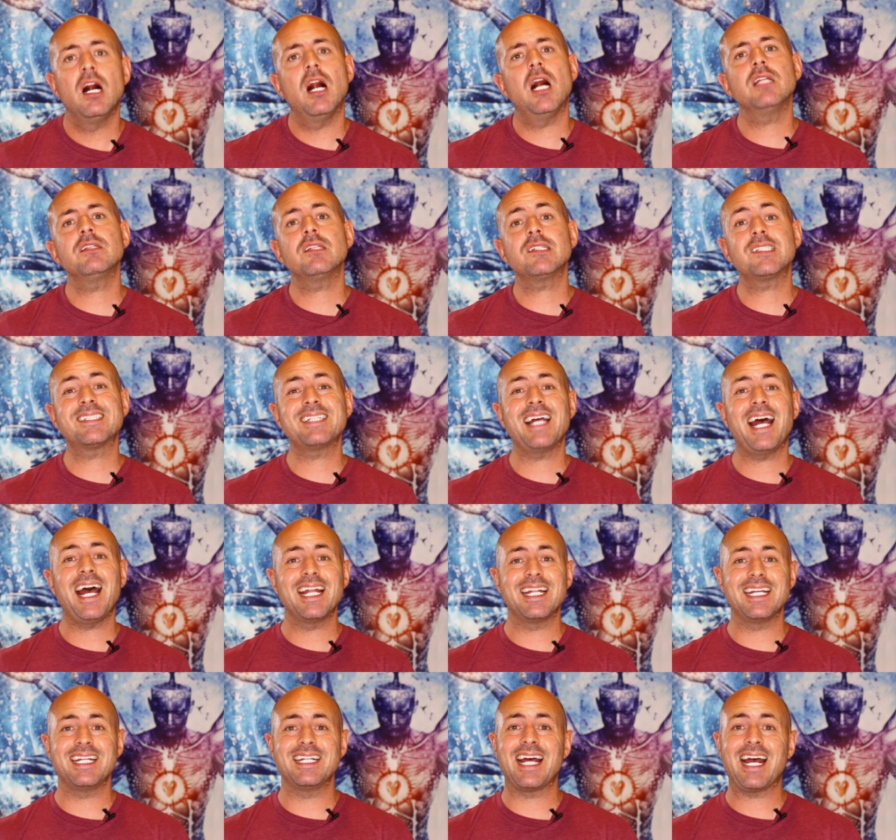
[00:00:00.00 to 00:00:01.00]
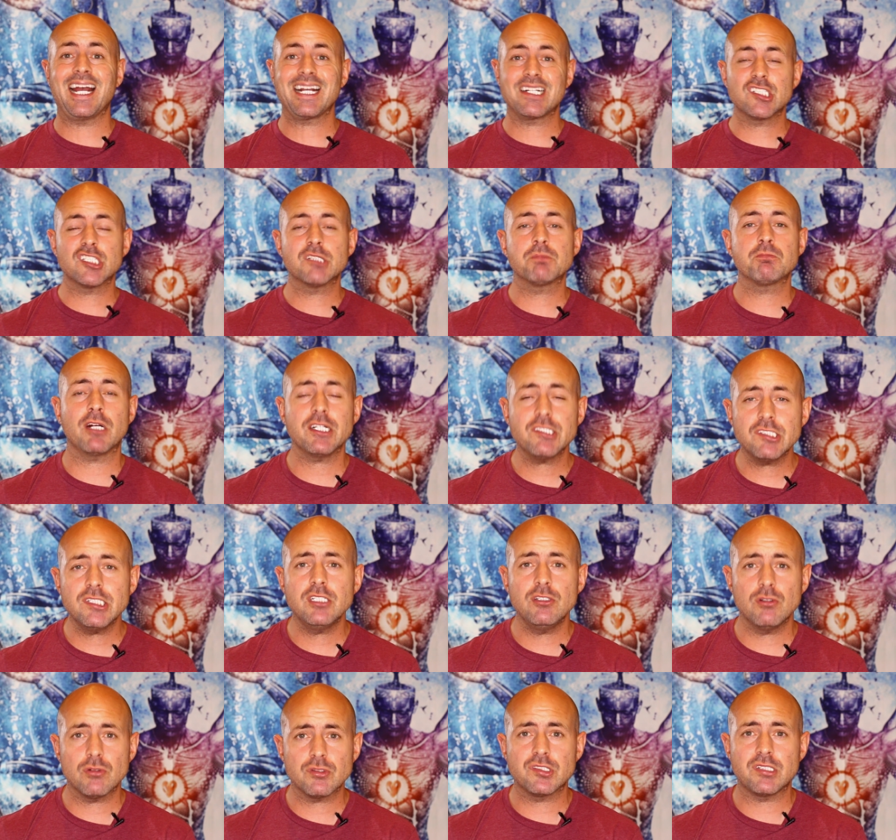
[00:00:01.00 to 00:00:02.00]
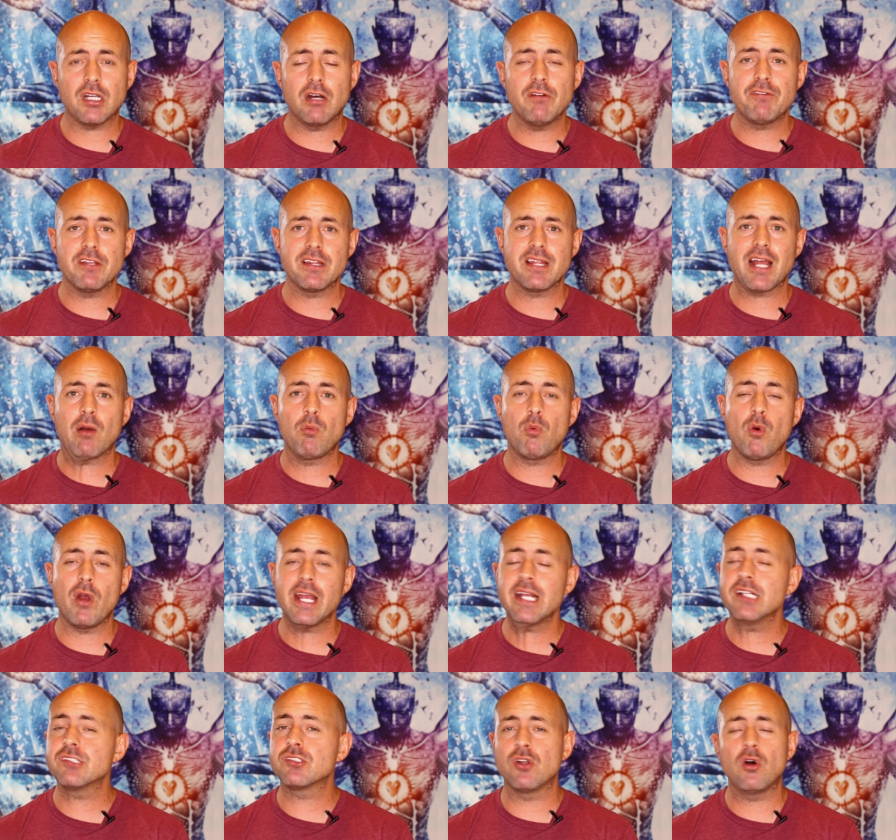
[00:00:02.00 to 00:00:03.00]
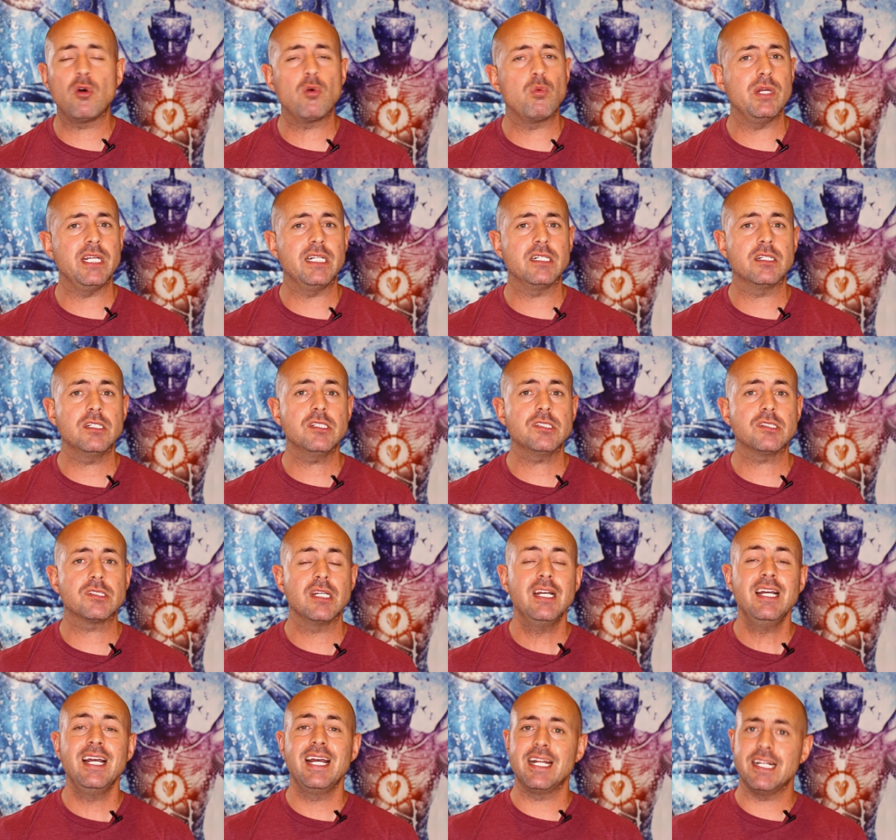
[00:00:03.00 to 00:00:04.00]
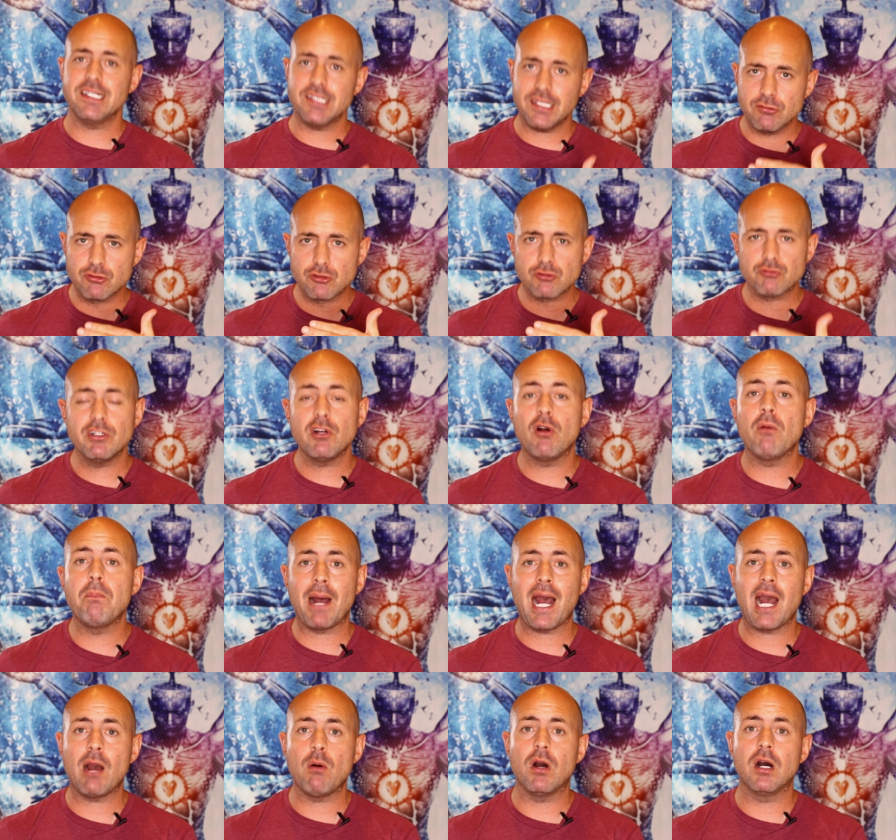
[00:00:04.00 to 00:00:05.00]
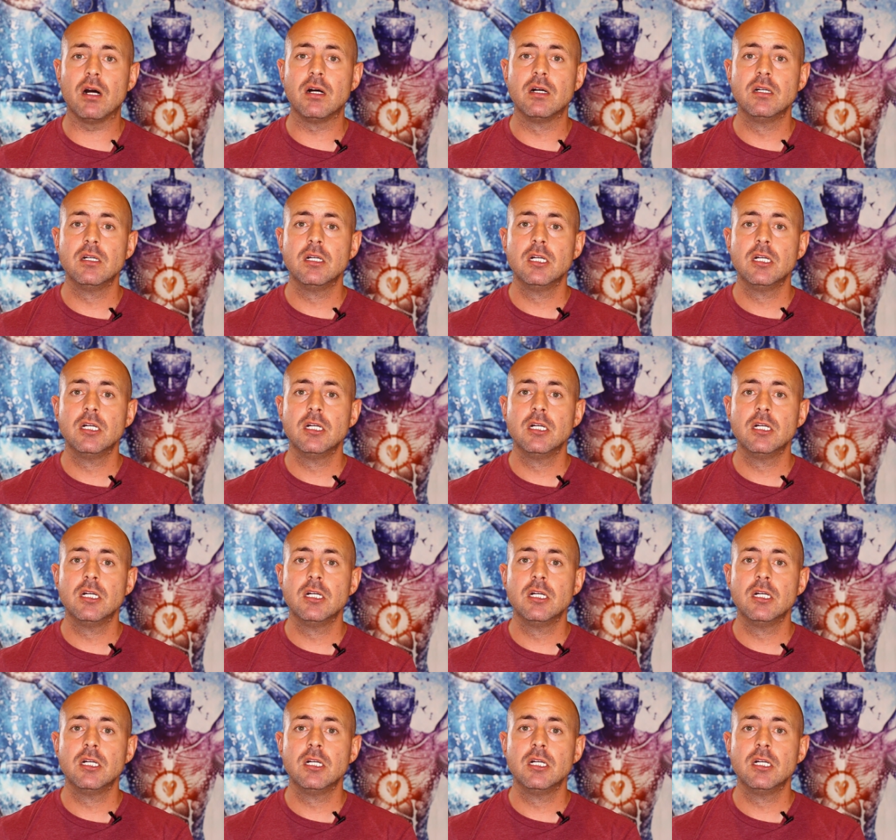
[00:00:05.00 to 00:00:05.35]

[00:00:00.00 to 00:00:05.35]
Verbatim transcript: Understanding that expressing yourself in that way is not weakness and it is real power.